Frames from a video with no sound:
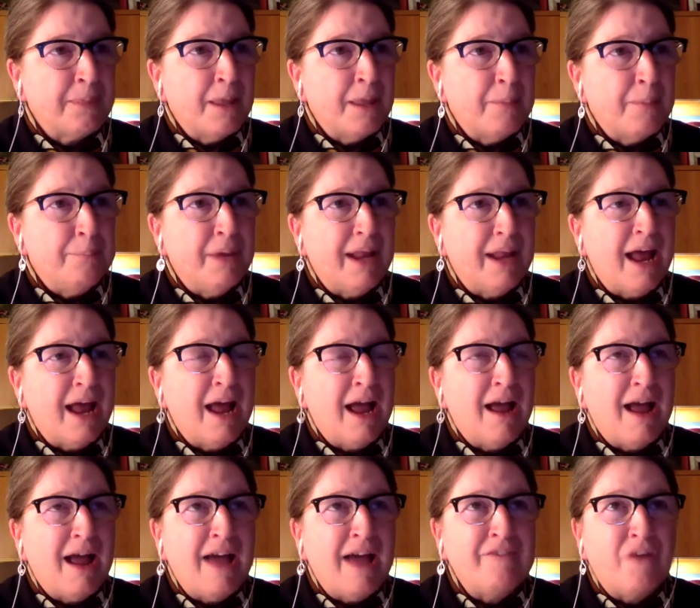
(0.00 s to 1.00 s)
But
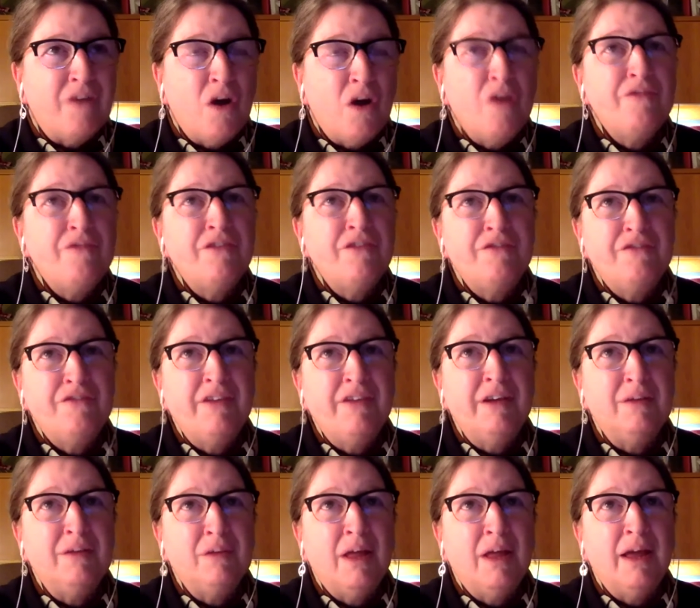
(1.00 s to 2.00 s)
I've often
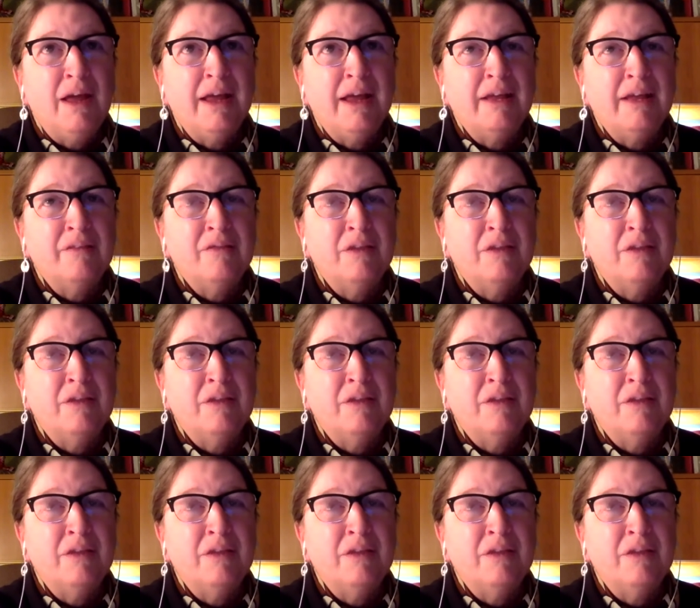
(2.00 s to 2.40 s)
felt like